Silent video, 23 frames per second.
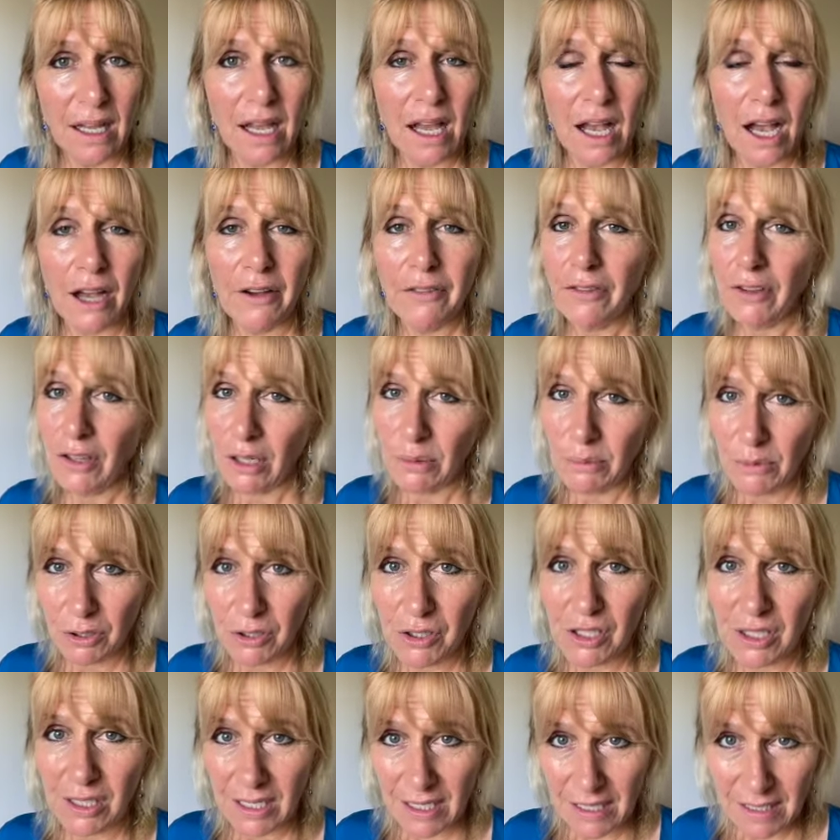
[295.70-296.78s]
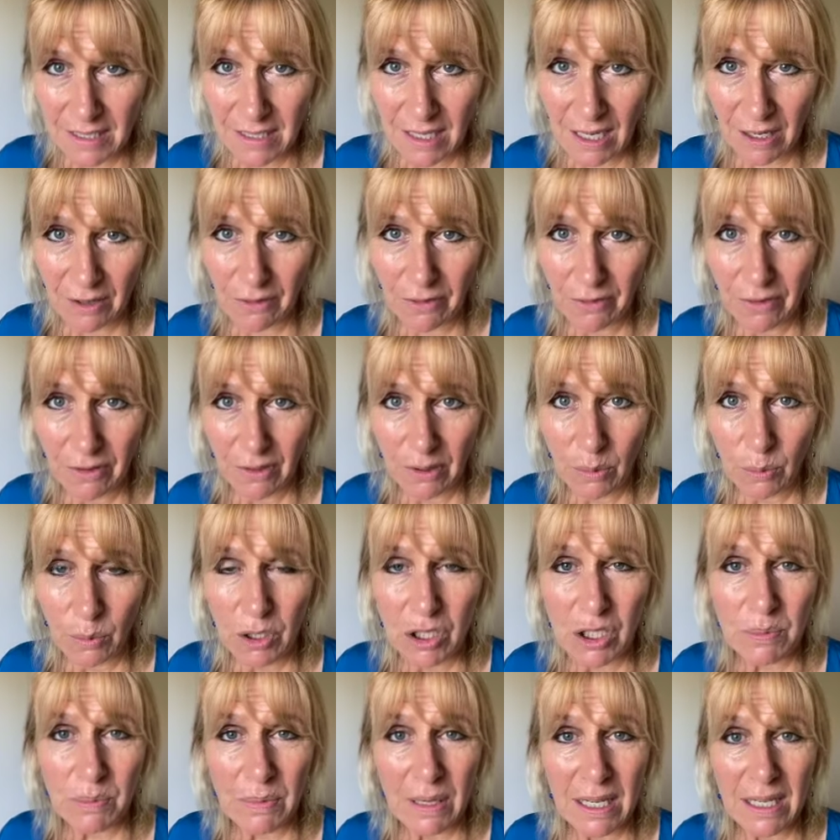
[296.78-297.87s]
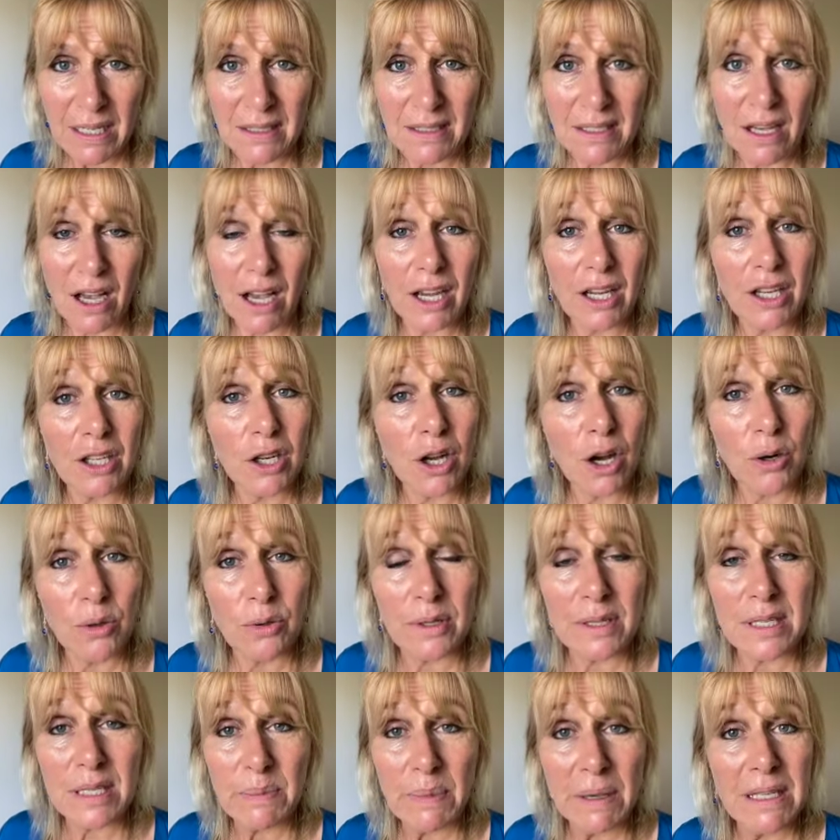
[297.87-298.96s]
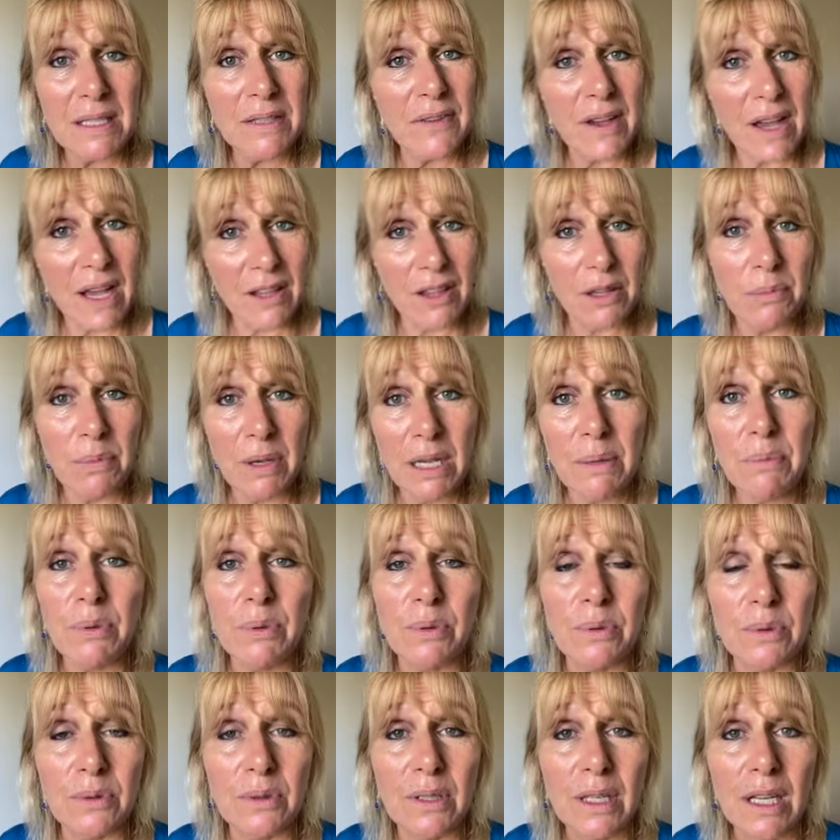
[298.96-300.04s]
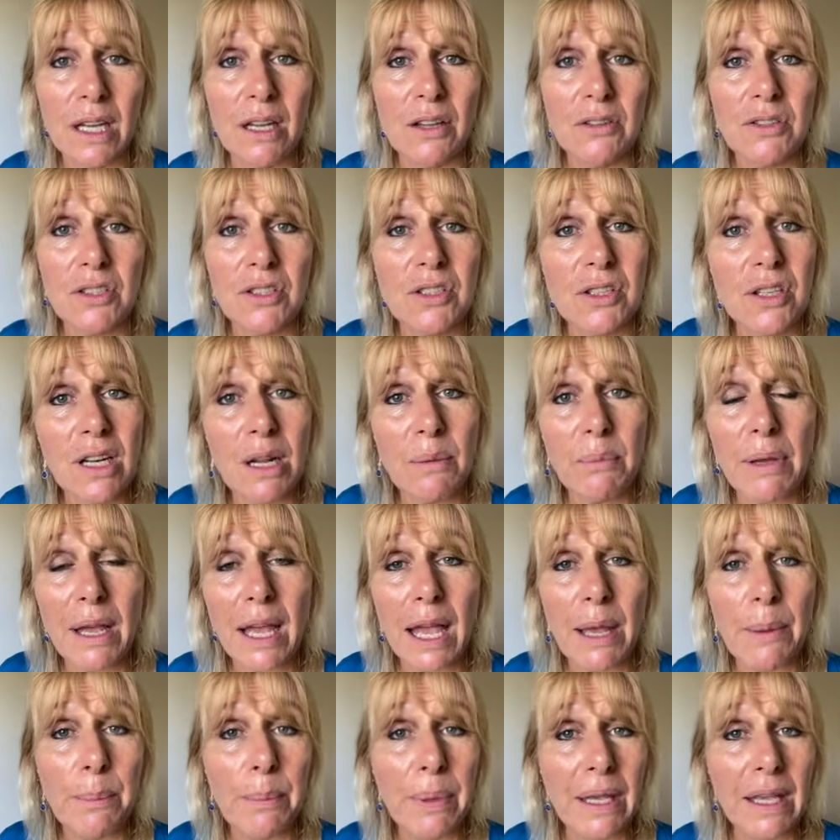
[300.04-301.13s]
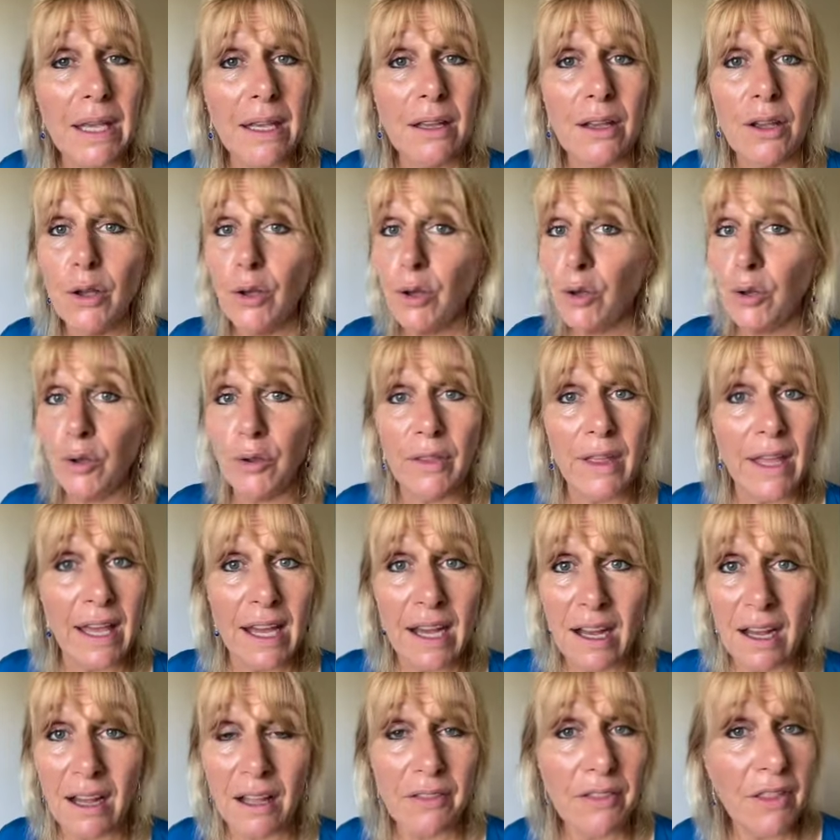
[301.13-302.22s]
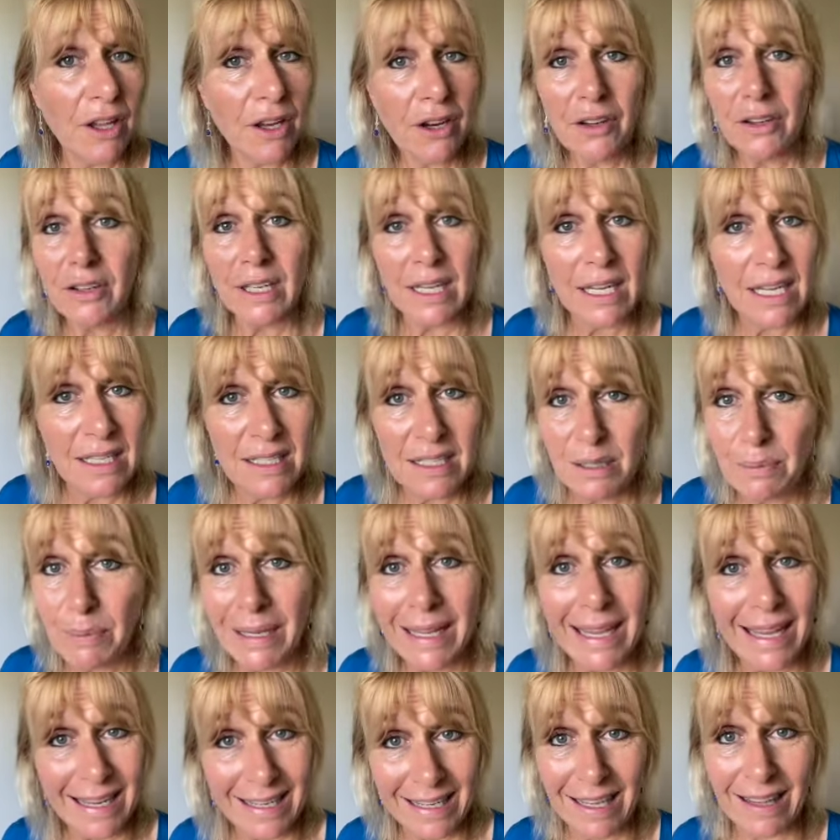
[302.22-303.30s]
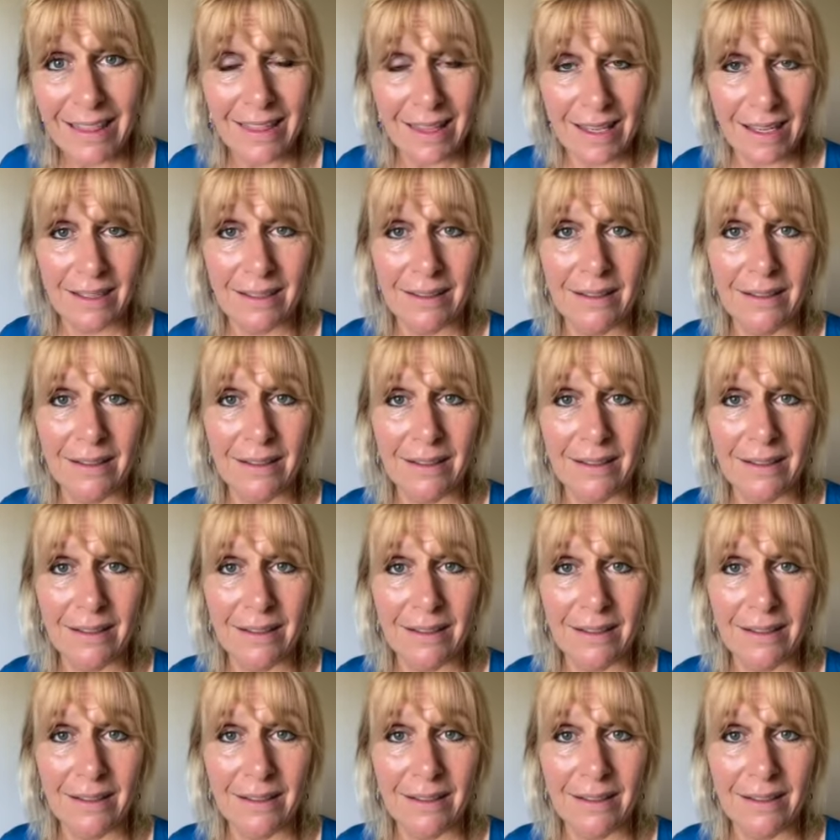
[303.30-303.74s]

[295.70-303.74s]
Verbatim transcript: I feel emotionally safe, which means I can hold a space for other people to turn up and be who they are. They don't need to be anything